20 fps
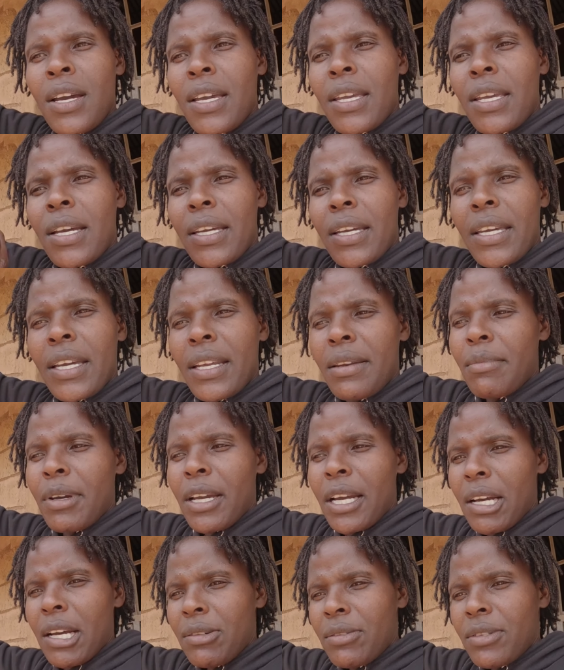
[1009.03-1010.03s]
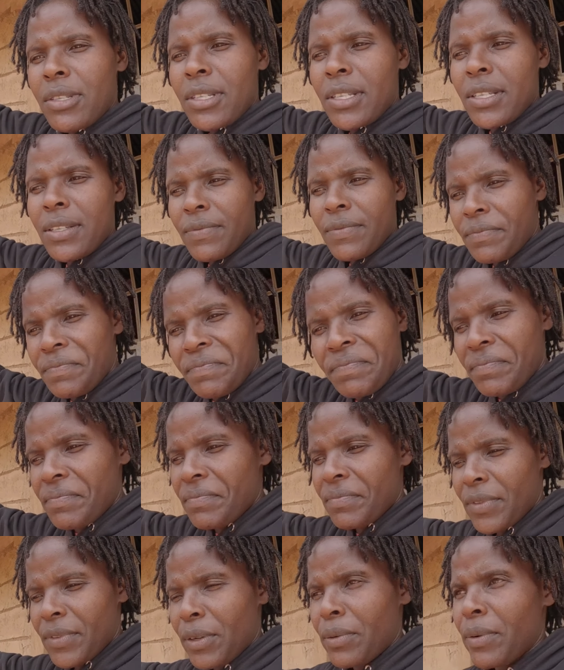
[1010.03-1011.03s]
Yeah, here in my county.
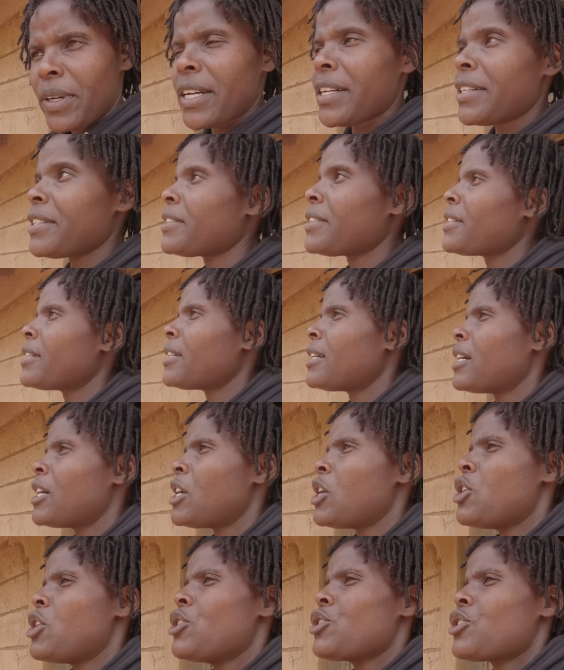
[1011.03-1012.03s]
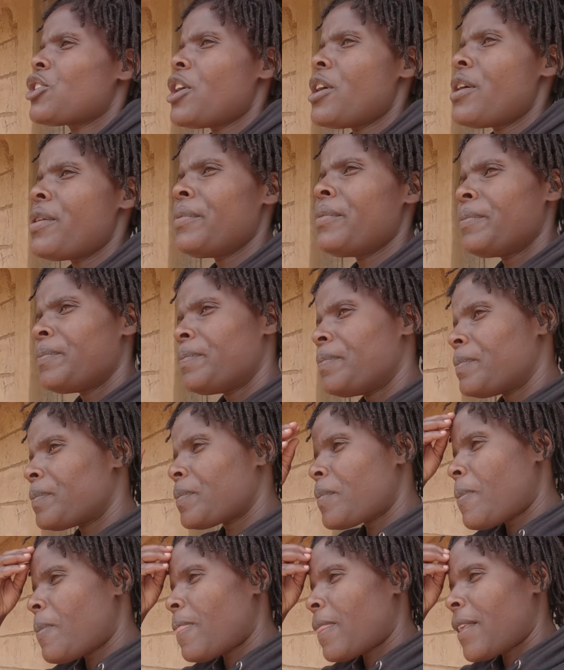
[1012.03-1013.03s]
Oh, yeah. So,
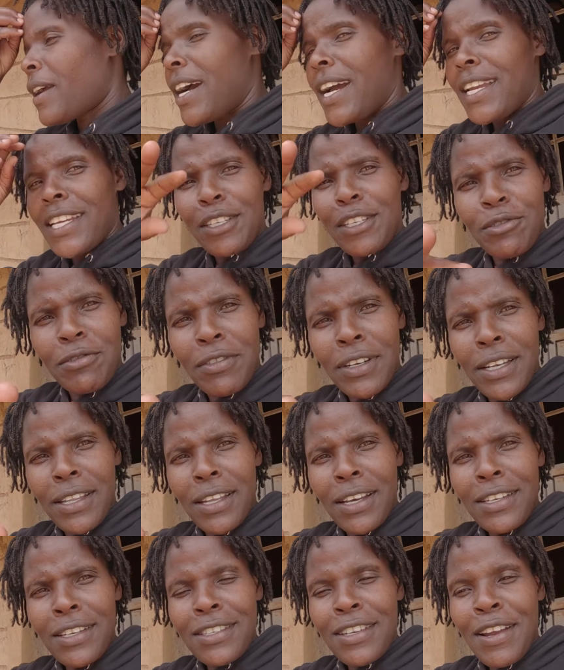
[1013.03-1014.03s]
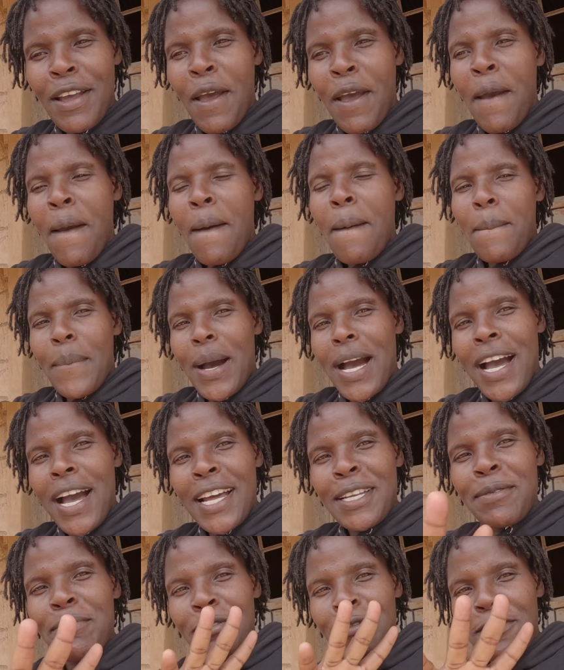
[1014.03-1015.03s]
I need to find that.
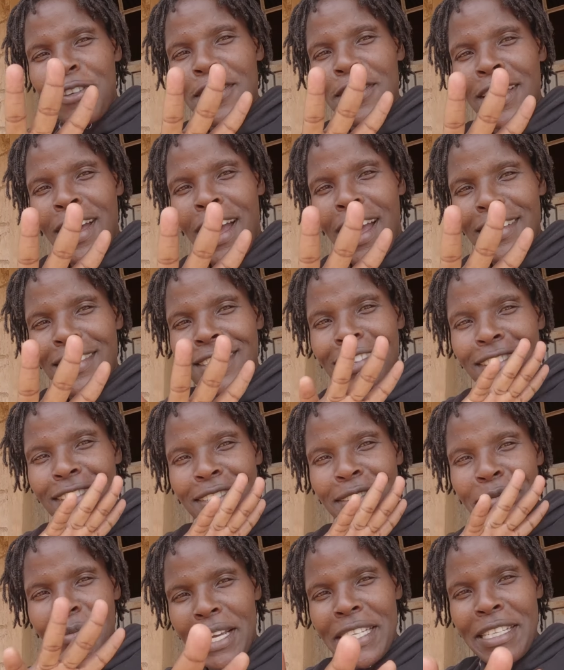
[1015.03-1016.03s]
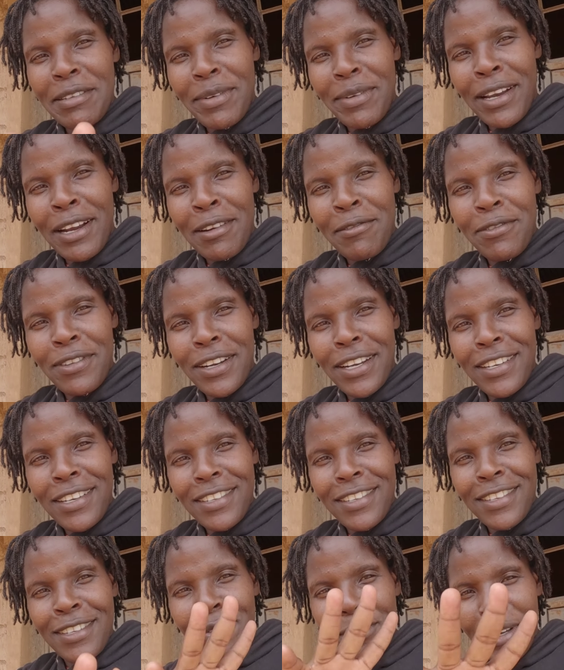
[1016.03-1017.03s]
But before that, my Jamaican
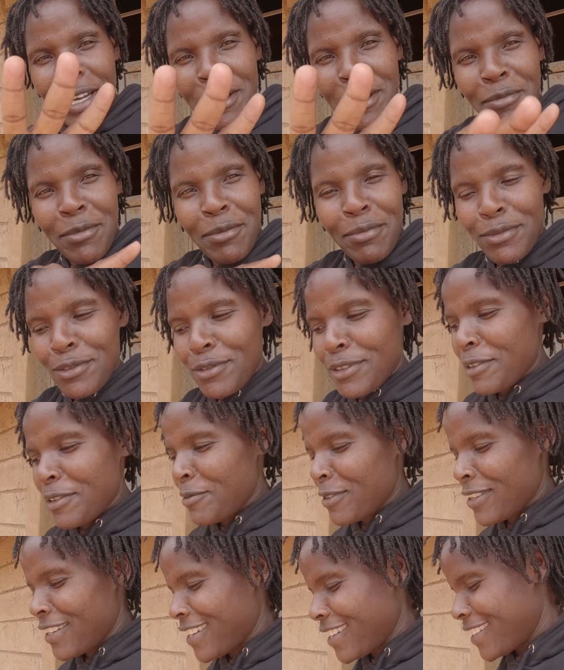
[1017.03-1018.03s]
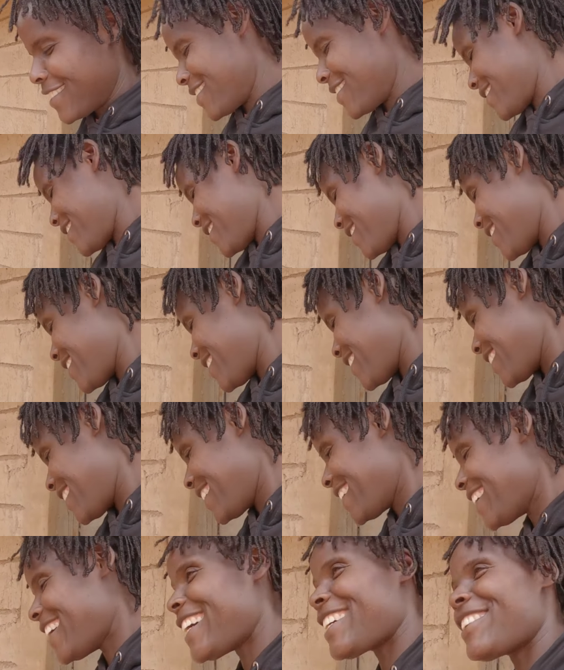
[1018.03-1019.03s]
friends, we are coming to Jamaica.
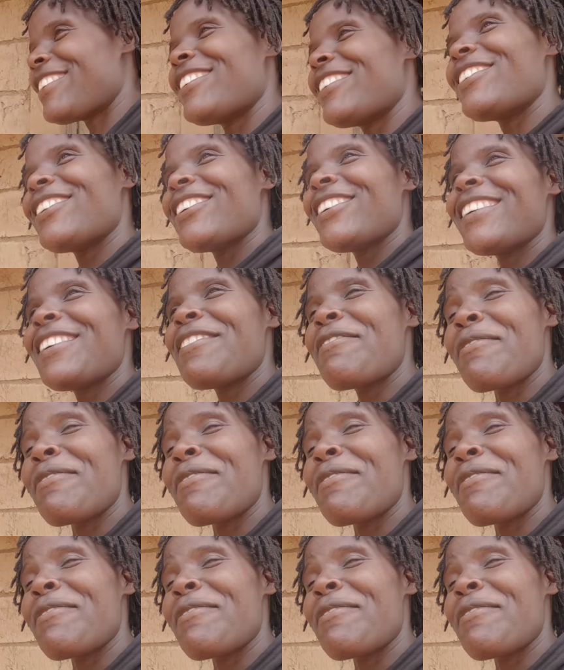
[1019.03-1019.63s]
I don't know